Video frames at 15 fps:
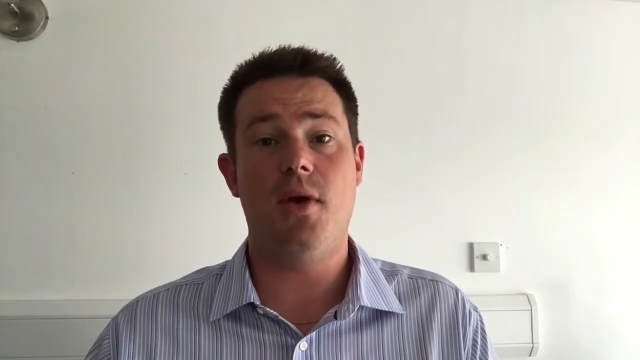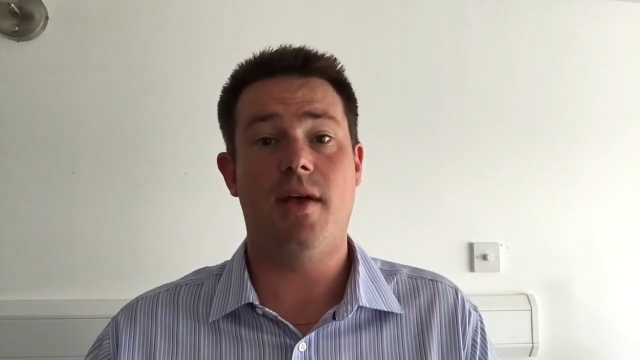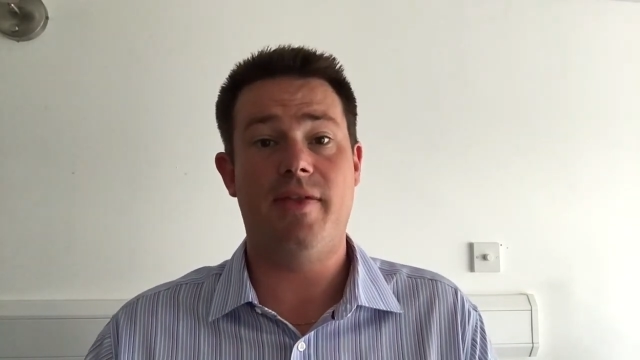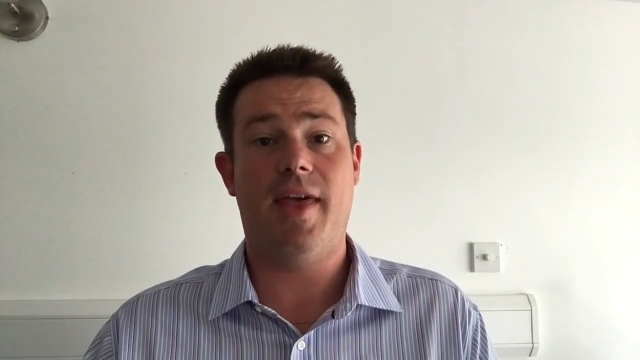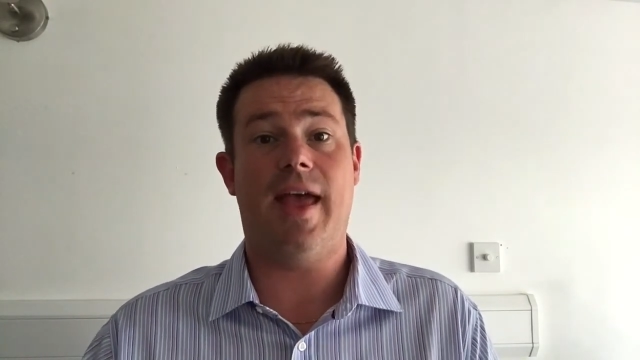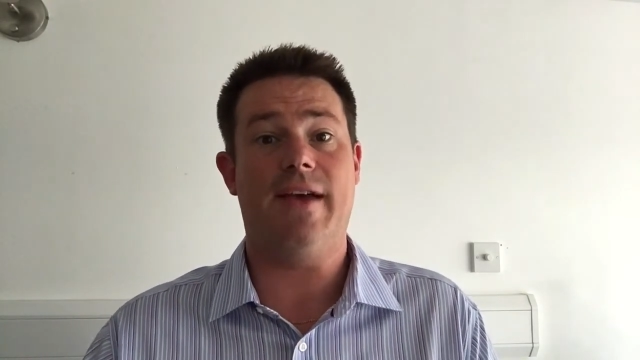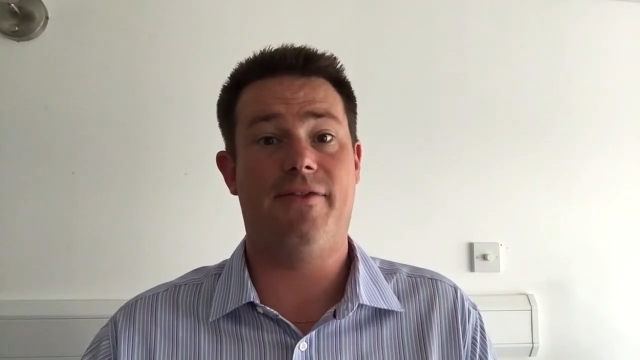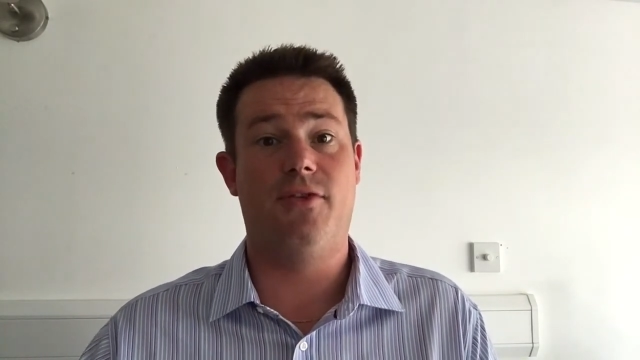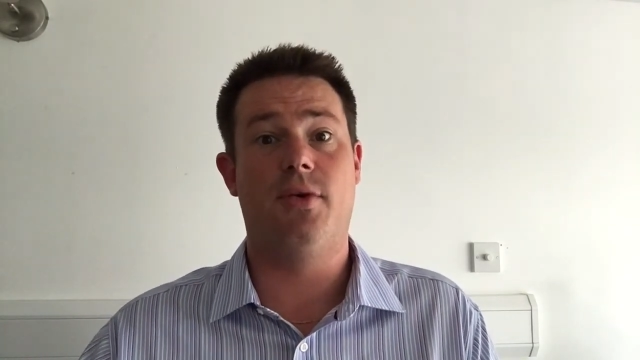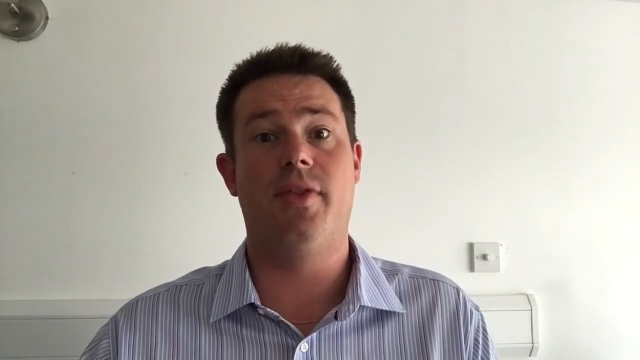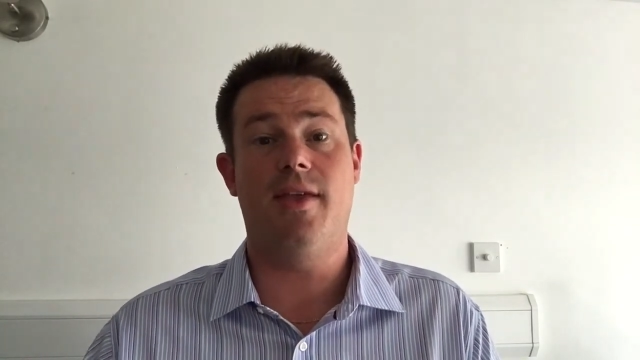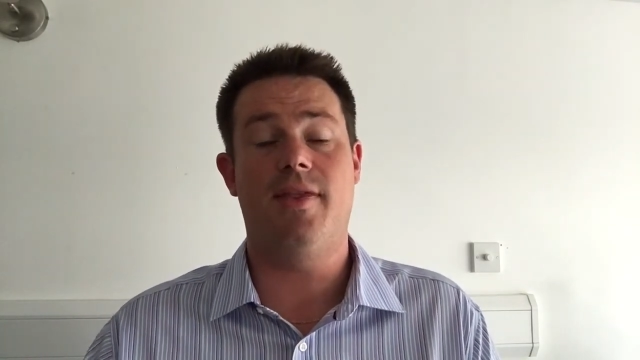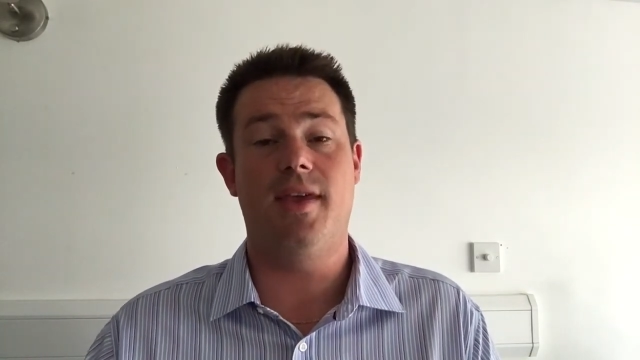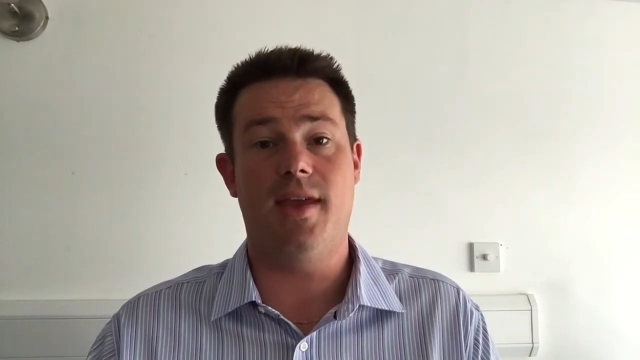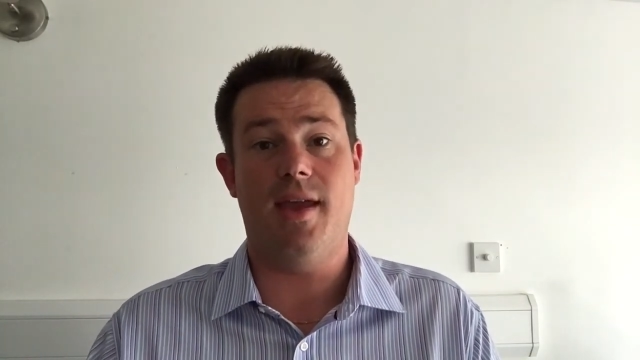and therefore
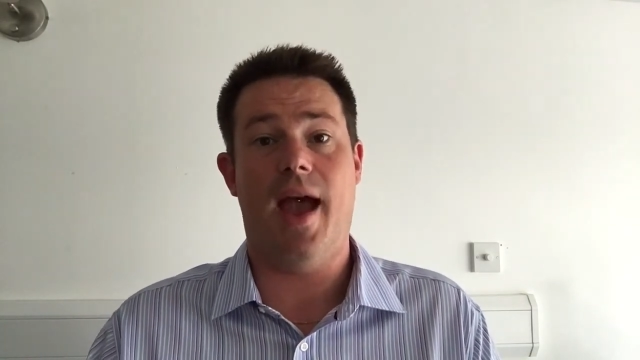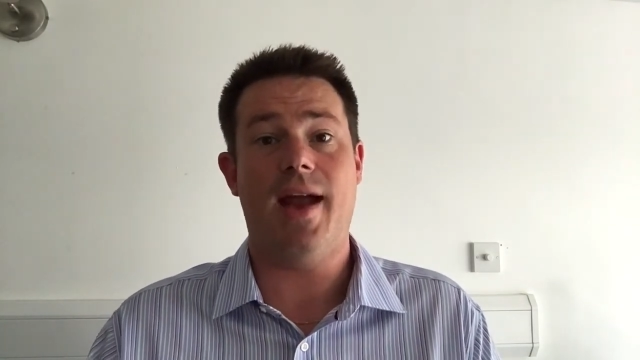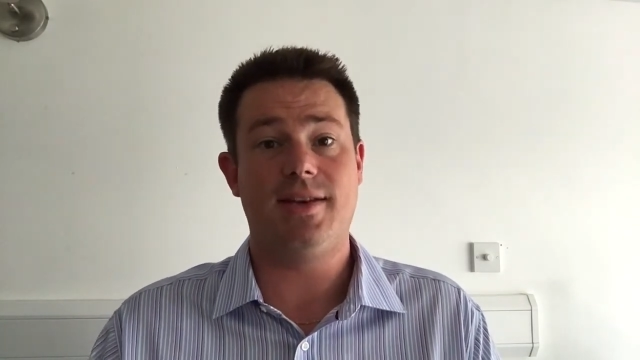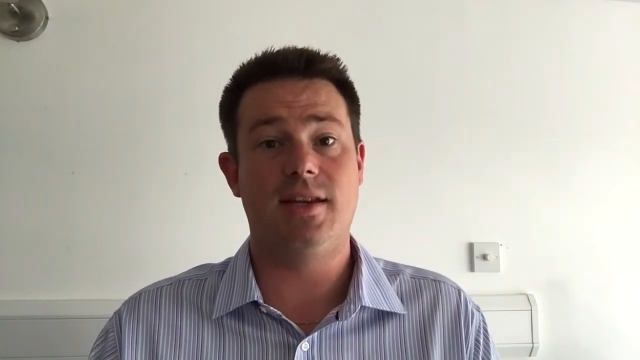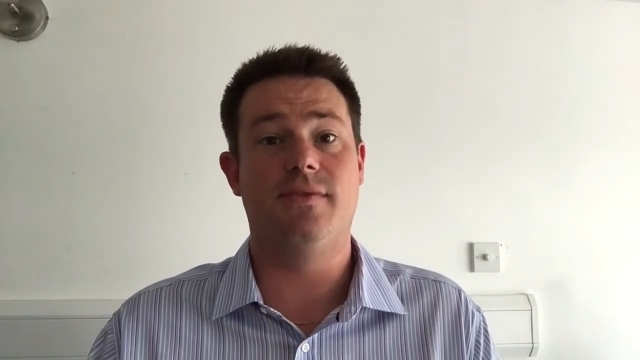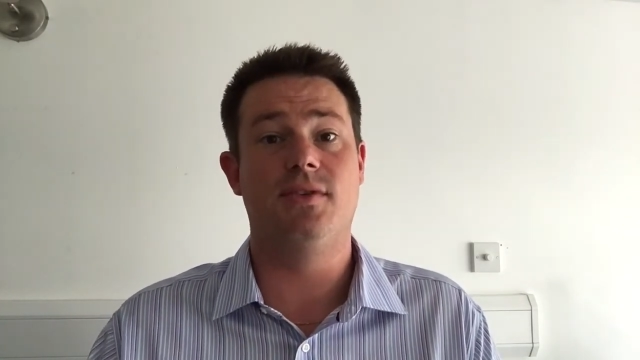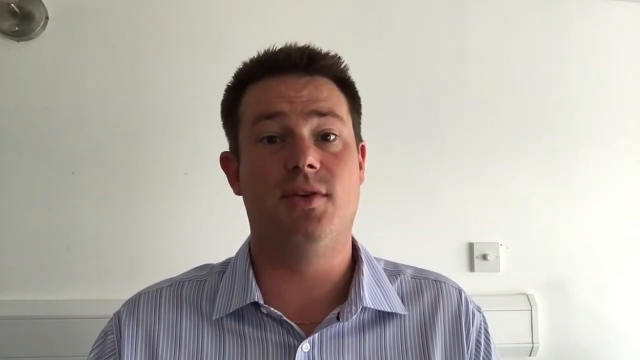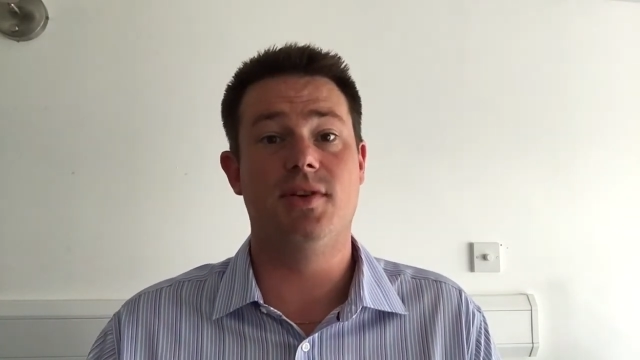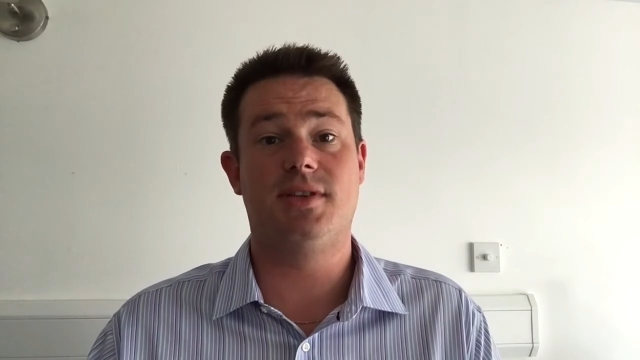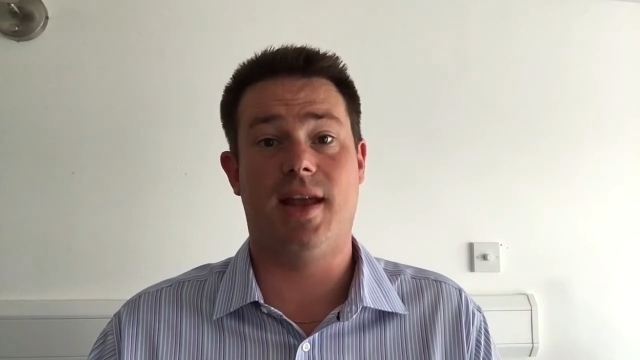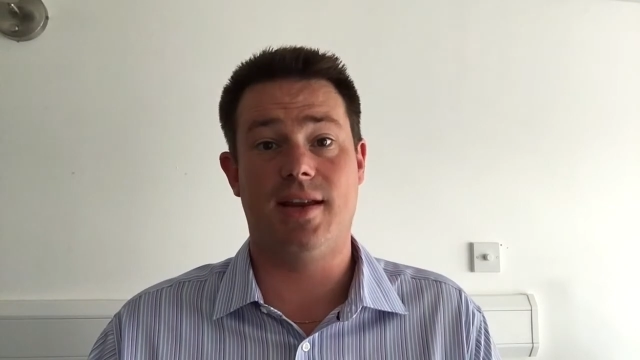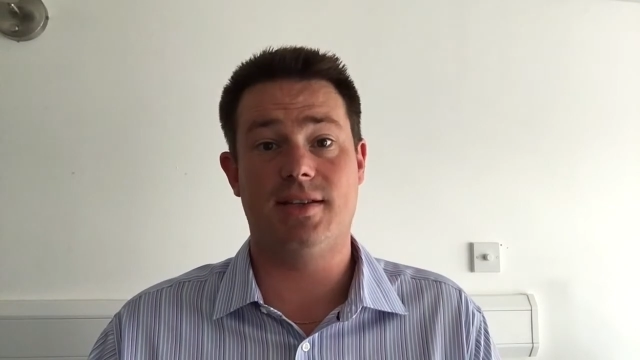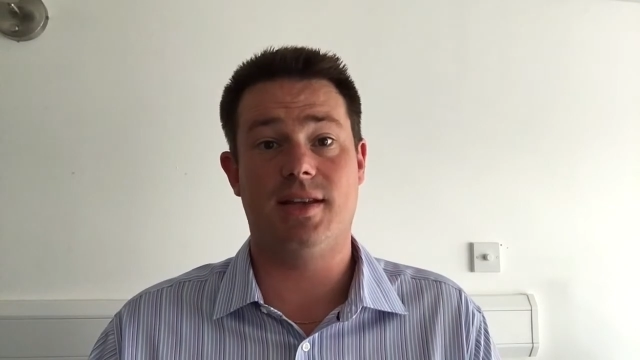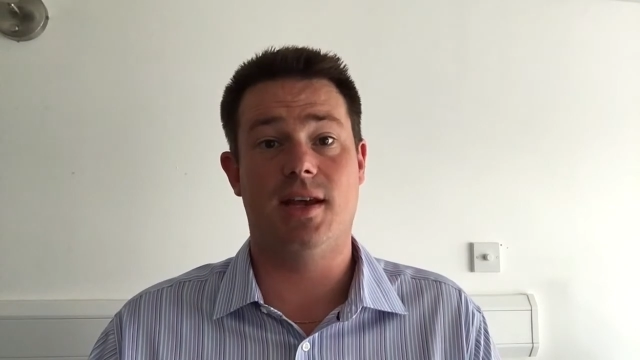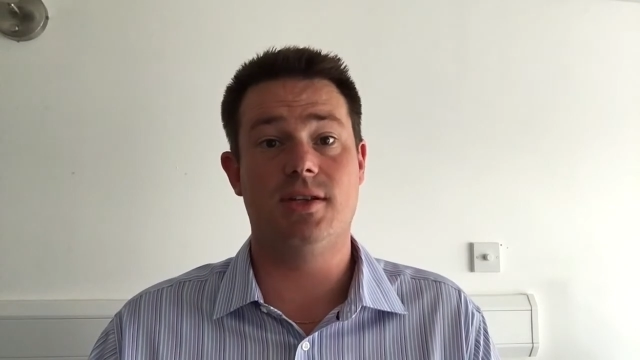the active noise
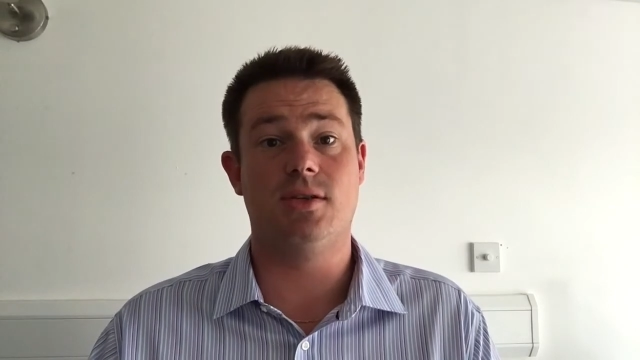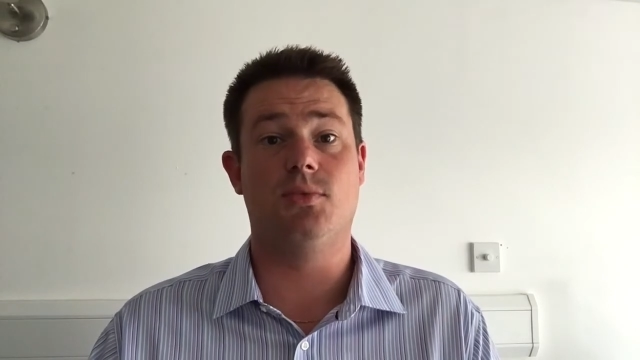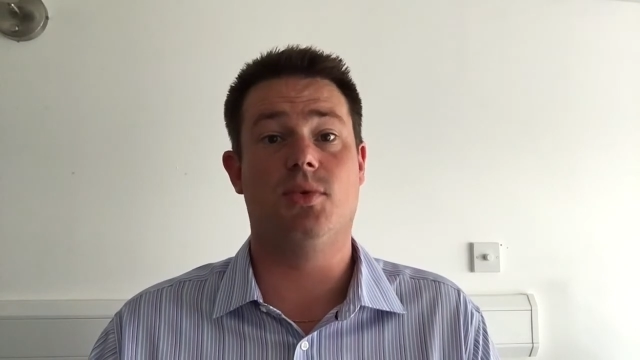cancellation